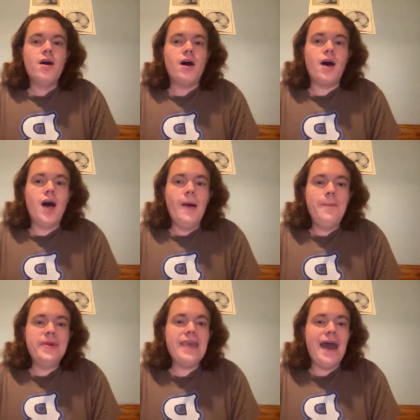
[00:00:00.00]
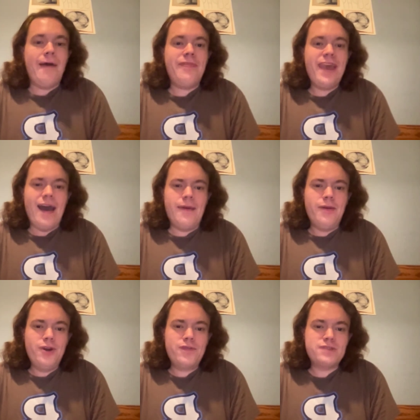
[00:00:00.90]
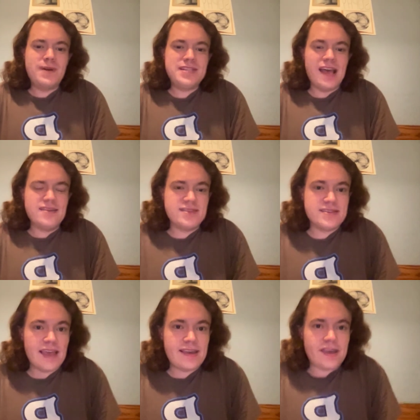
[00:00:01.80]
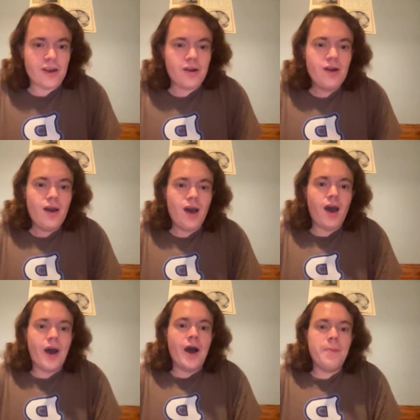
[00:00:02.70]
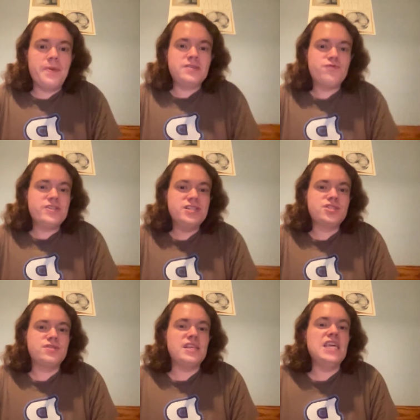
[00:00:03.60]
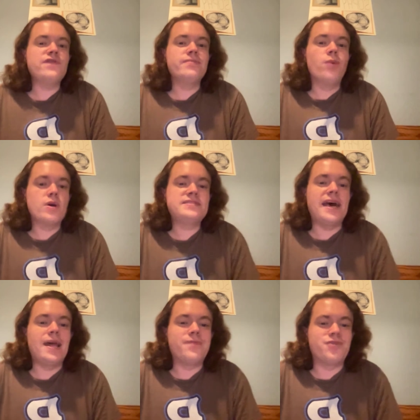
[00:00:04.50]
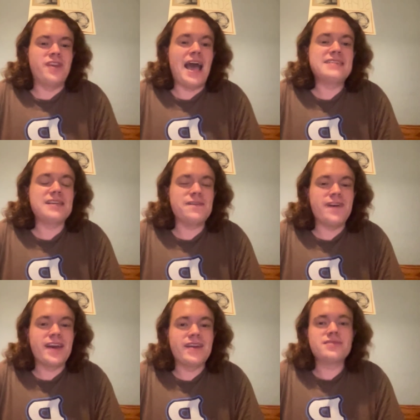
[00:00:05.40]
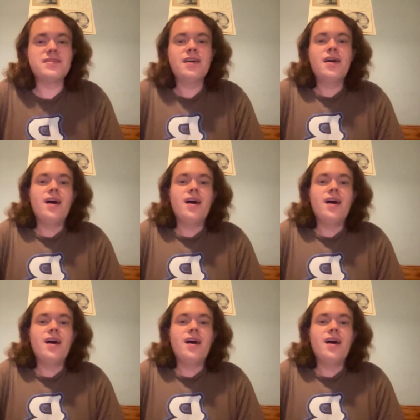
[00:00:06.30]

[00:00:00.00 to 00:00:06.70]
But I don't know if there's much else to say here. This is really just even more setup for the Nasseh fight.